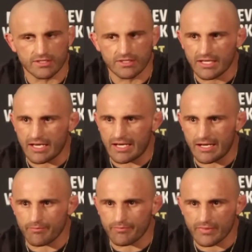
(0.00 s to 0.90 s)

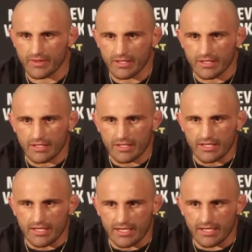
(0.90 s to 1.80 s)
effectively with one arm
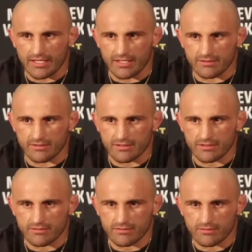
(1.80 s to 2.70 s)
tied behind their back.